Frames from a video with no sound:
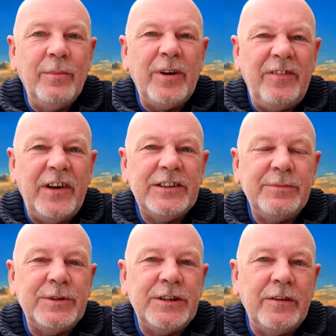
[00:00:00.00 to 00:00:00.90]
but I
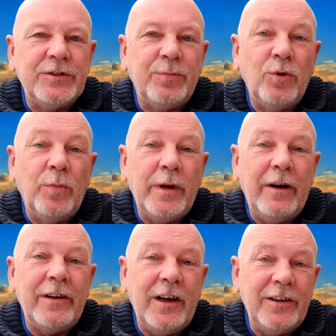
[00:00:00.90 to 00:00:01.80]
fancied myself as a pool
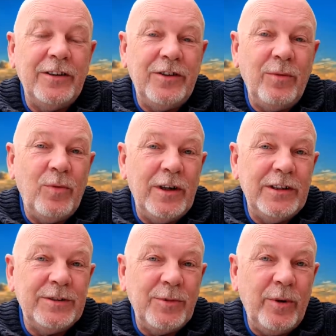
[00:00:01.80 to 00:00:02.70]
player, and I'd done well
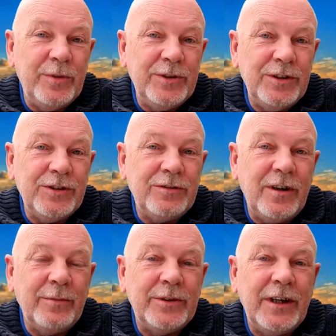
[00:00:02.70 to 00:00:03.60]
in some competitions
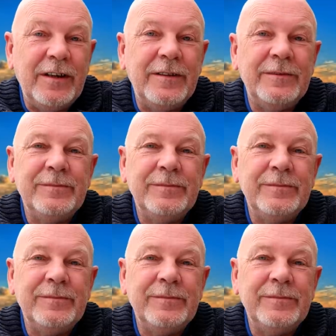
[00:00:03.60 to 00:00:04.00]
around Pattaya.